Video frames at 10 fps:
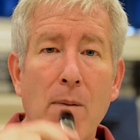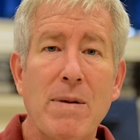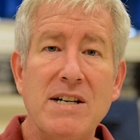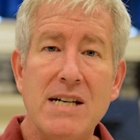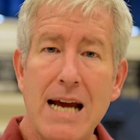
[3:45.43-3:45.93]

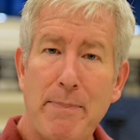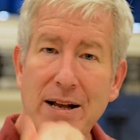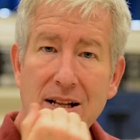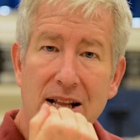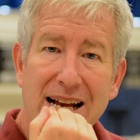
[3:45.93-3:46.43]
But tip
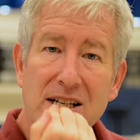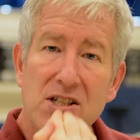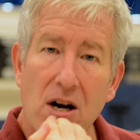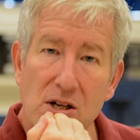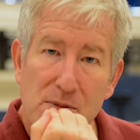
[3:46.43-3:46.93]
it that it
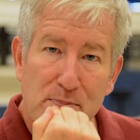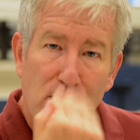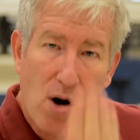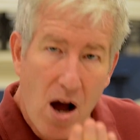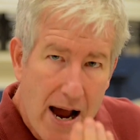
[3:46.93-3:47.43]
starts
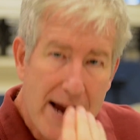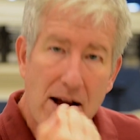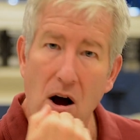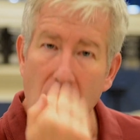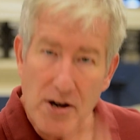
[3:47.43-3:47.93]

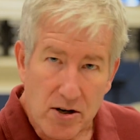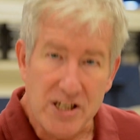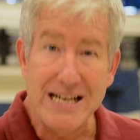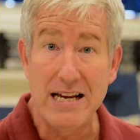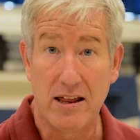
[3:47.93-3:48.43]
prying on your
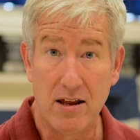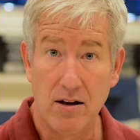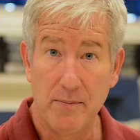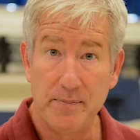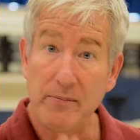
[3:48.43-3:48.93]
teeth.
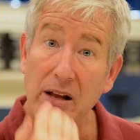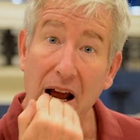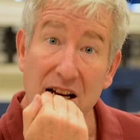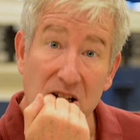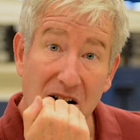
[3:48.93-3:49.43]

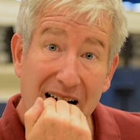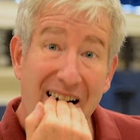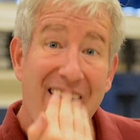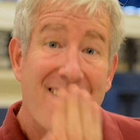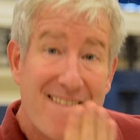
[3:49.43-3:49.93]
It's sort of like,
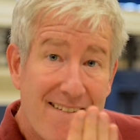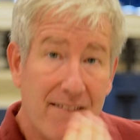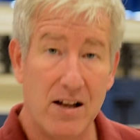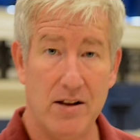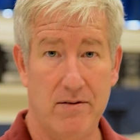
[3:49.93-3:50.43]

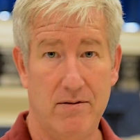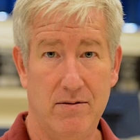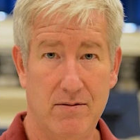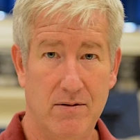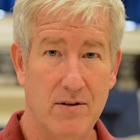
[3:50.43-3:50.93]

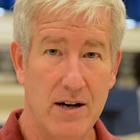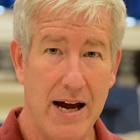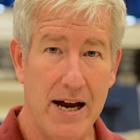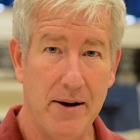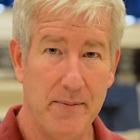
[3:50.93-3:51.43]

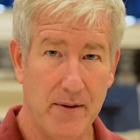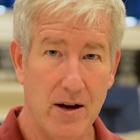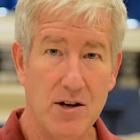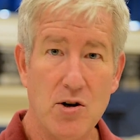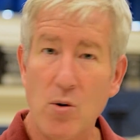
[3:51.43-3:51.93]
okay?
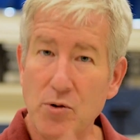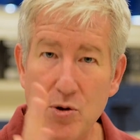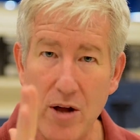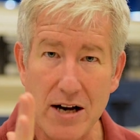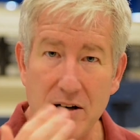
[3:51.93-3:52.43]
Don't
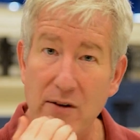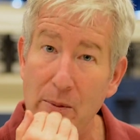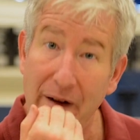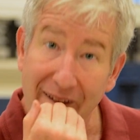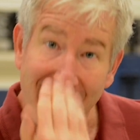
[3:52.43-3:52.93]
do that,
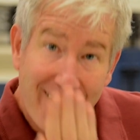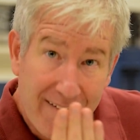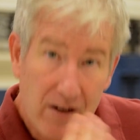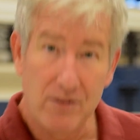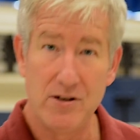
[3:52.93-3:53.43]
don't
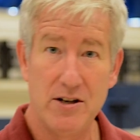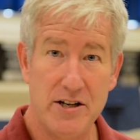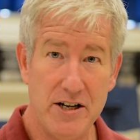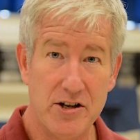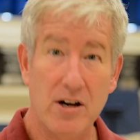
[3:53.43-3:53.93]
to your
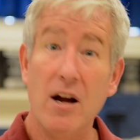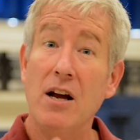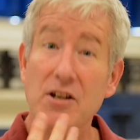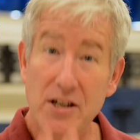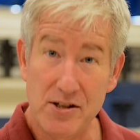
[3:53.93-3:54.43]
teacher.
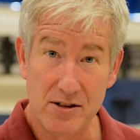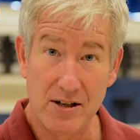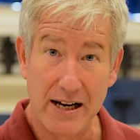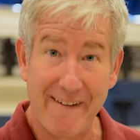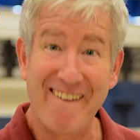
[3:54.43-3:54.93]
Just
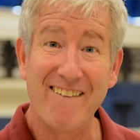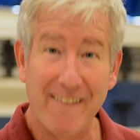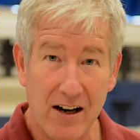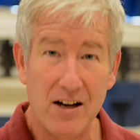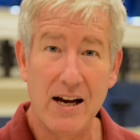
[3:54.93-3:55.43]
like,
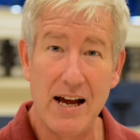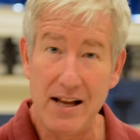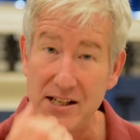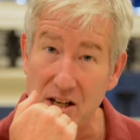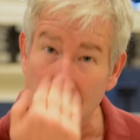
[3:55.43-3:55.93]
okay,
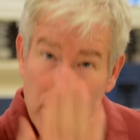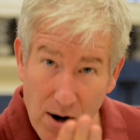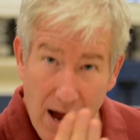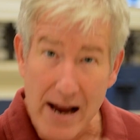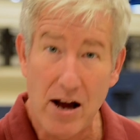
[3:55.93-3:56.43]
it's going to
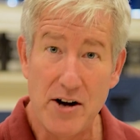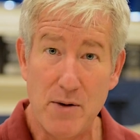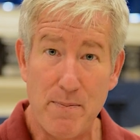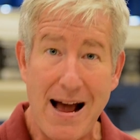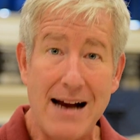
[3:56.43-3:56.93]
pry on
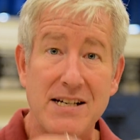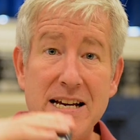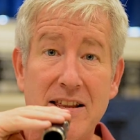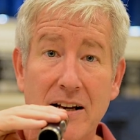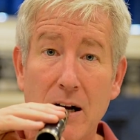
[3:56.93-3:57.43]
your back
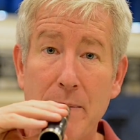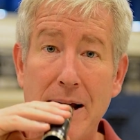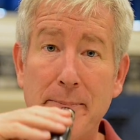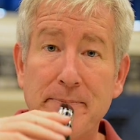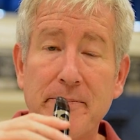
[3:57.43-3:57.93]
teeth a little
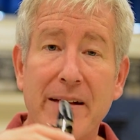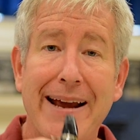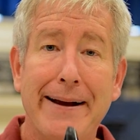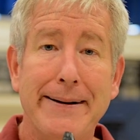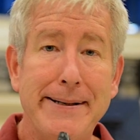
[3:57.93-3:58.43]
bit.
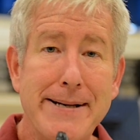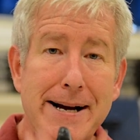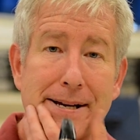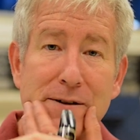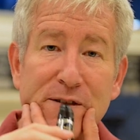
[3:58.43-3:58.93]

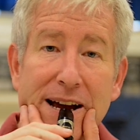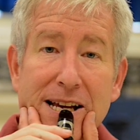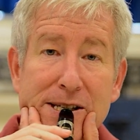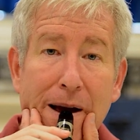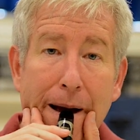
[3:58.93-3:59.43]
TIU
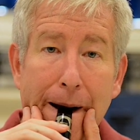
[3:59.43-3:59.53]
face.